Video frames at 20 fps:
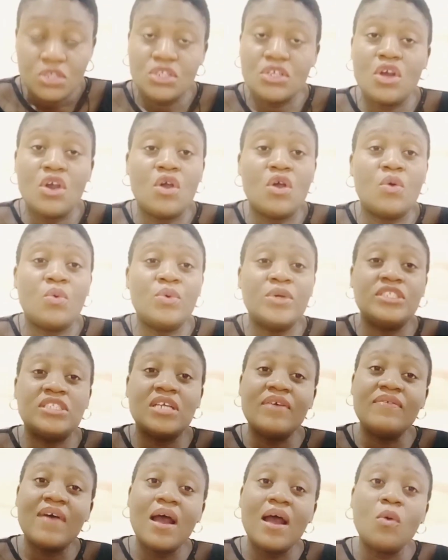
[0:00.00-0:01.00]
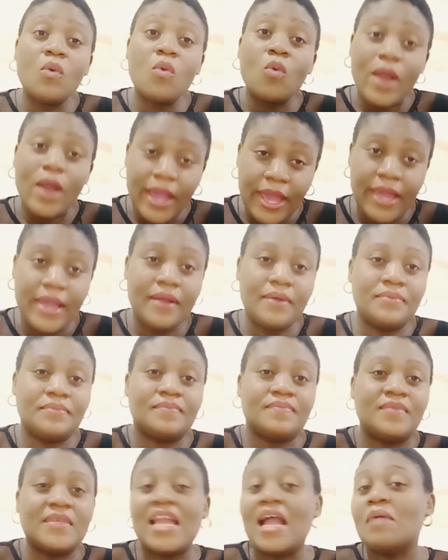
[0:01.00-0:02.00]
So whichever
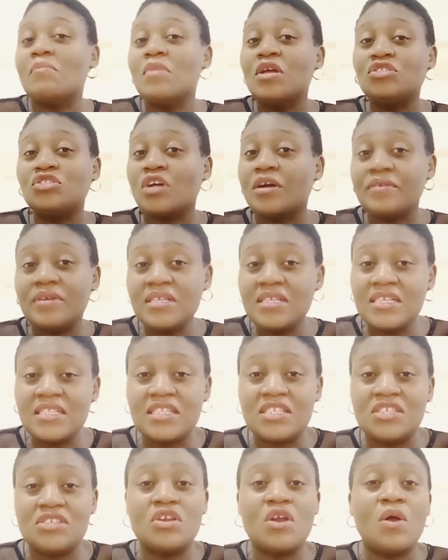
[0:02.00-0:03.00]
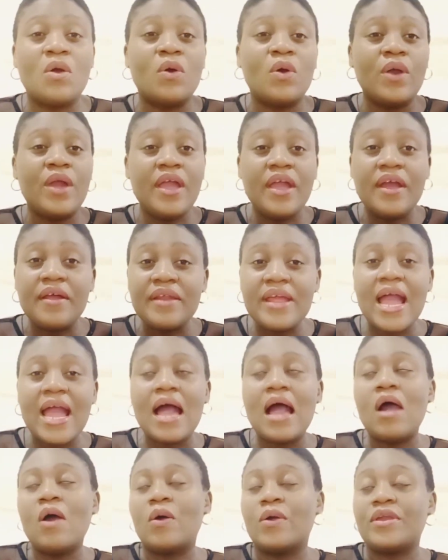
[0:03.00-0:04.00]
way they are measuring it in your
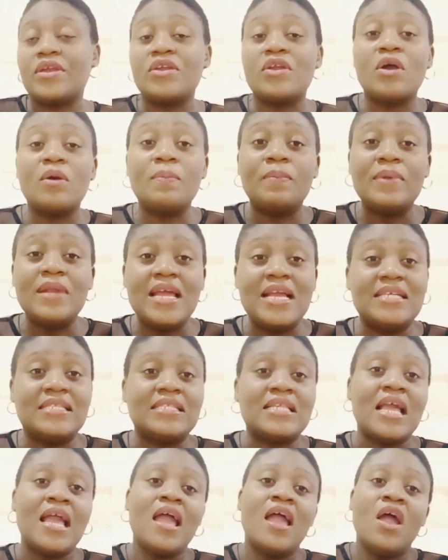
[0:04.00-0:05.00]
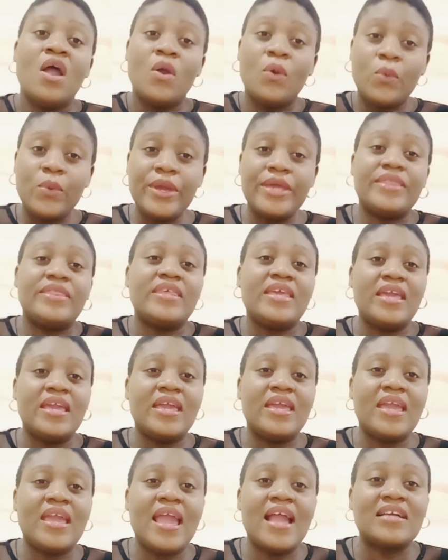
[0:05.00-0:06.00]
area or in your place, with
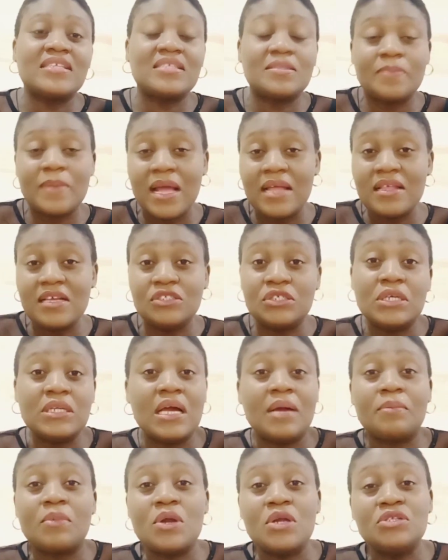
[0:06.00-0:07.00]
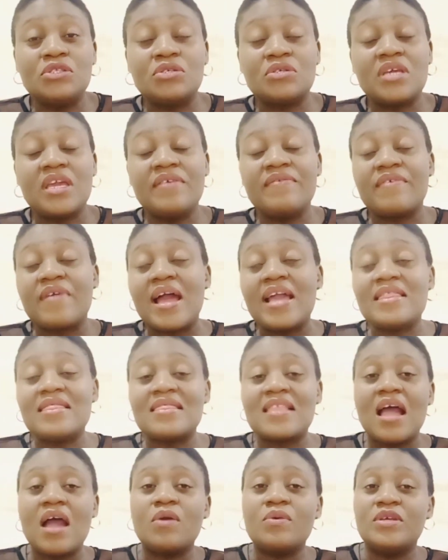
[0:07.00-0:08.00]
the explanation I'm going to give
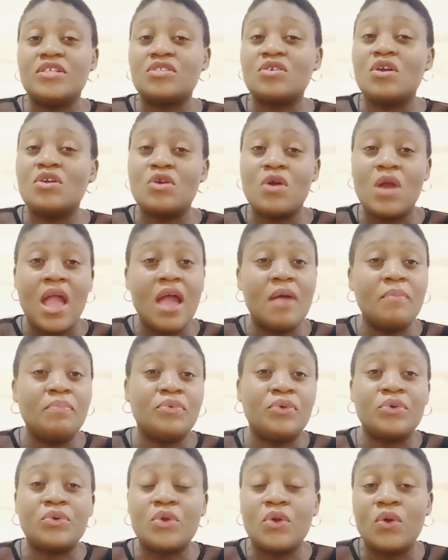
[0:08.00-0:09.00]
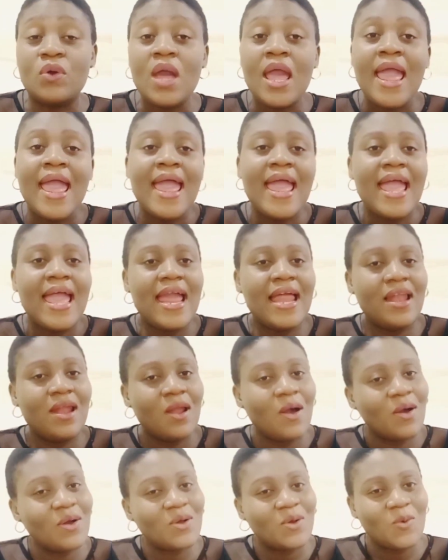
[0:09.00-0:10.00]
right now, is going to help you go a
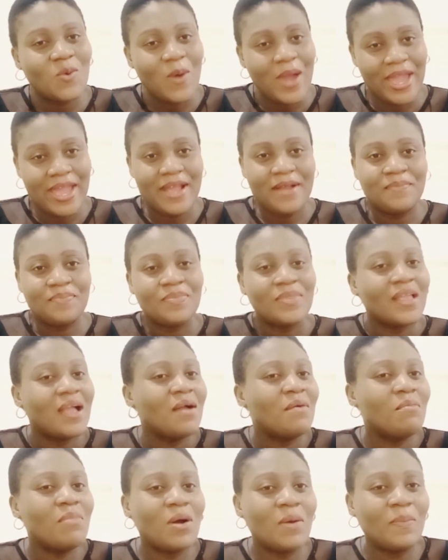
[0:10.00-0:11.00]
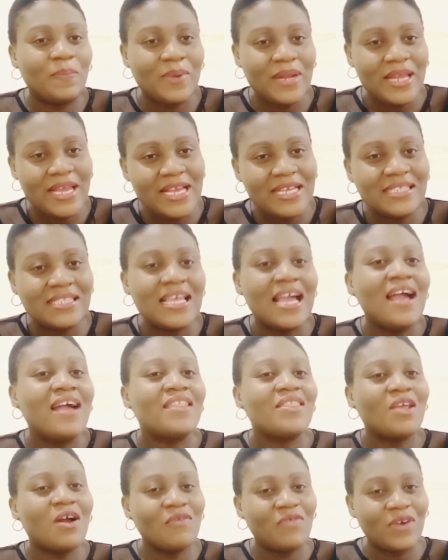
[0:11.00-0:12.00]
long way. But
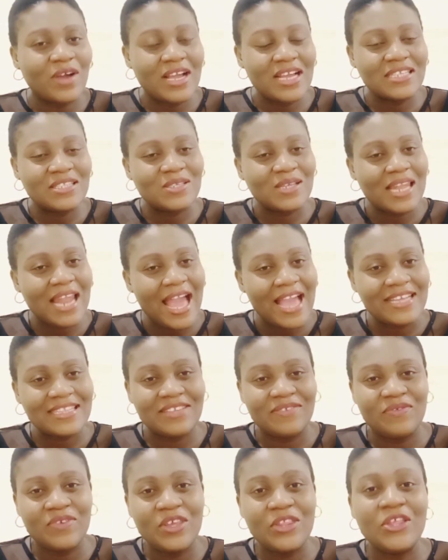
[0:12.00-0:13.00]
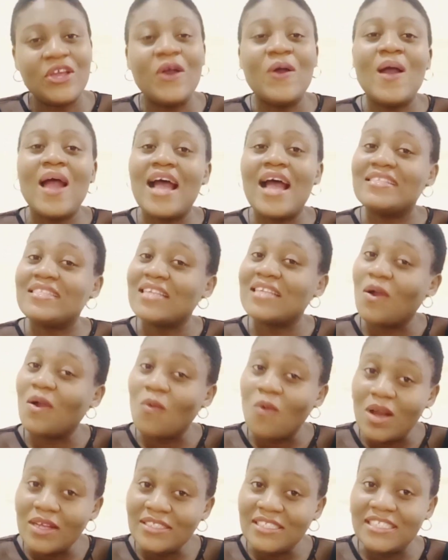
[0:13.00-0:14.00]
please don't forget to like the video as you
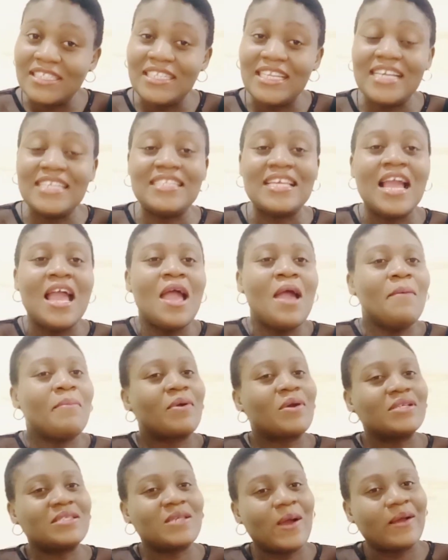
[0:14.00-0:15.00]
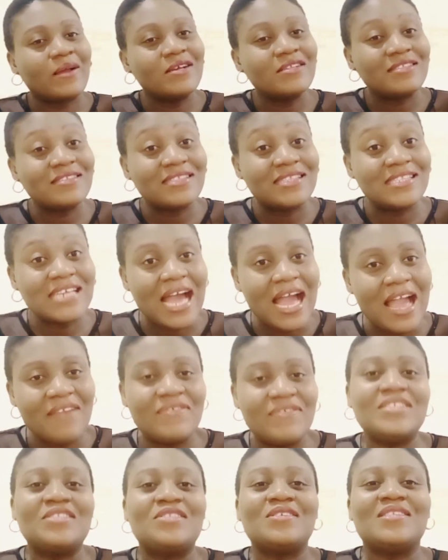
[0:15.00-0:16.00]
are watching it, because I'm going to
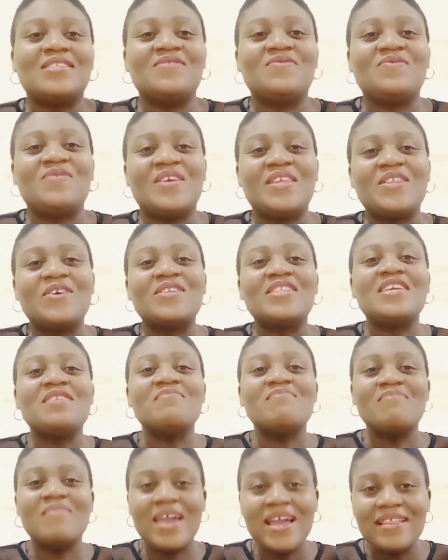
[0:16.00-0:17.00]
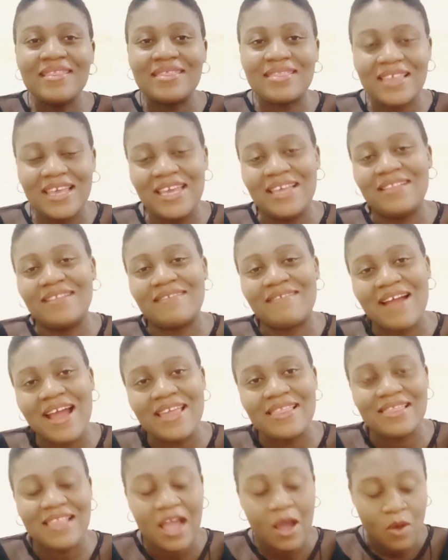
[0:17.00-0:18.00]
dive into the video, the main thing
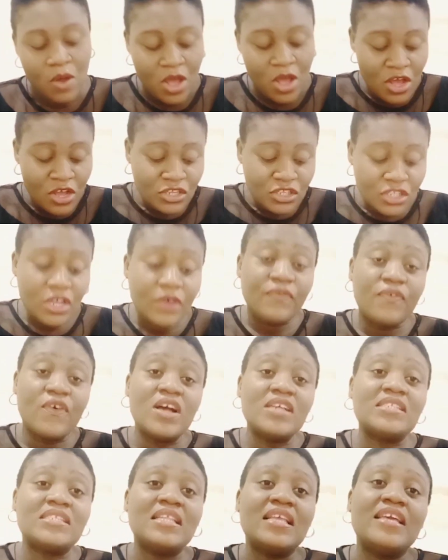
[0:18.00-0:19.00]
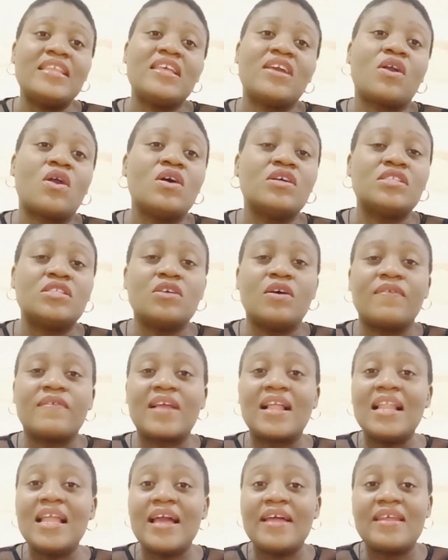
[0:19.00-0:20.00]
right now. So firstly, the cost
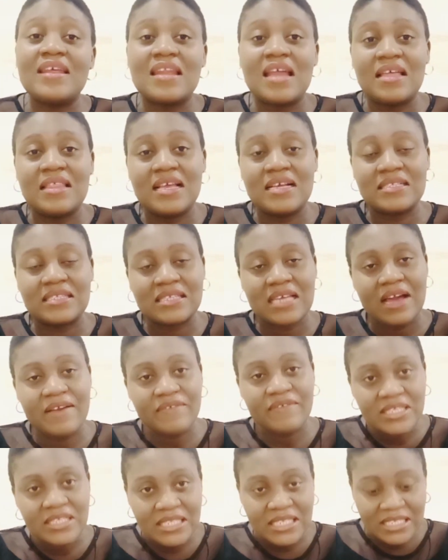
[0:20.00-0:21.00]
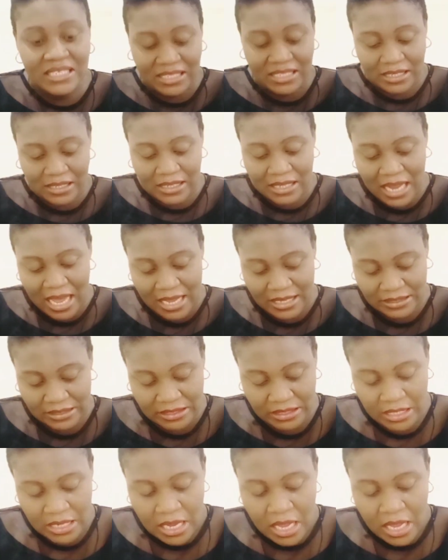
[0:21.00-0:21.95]
of clearing and excavating the land.